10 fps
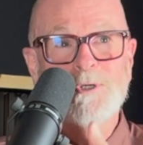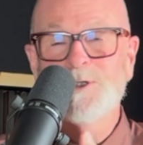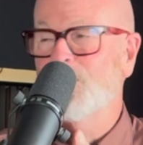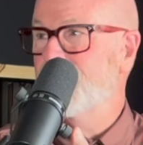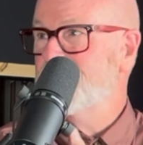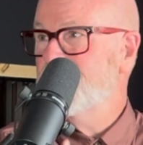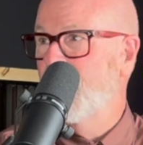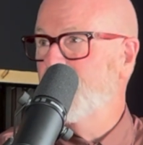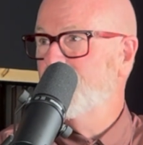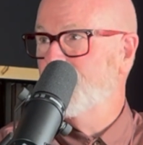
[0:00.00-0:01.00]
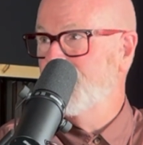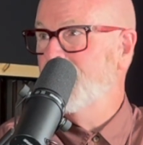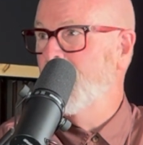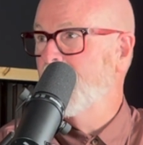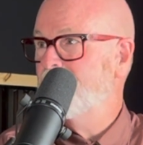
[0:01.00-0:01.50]
stories high,
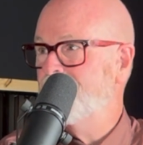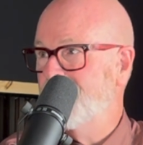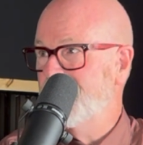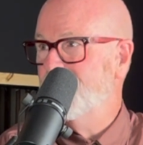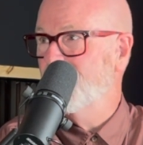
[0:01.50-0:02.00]
39 feet or